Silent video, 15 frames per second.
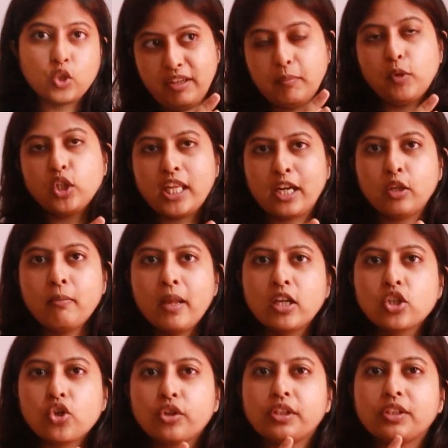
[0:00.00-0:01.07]
We both had to make
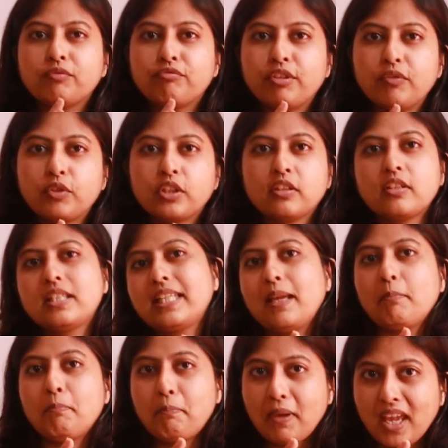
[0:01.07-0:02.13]
sure that we were in the
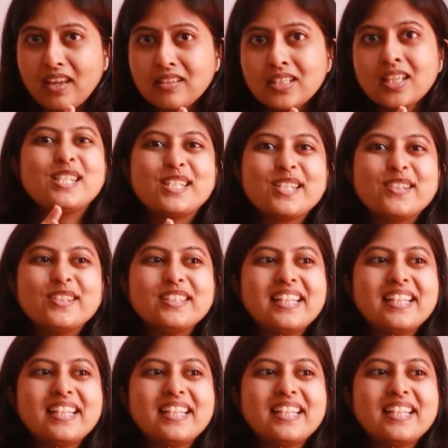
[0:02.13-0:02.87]
same pace so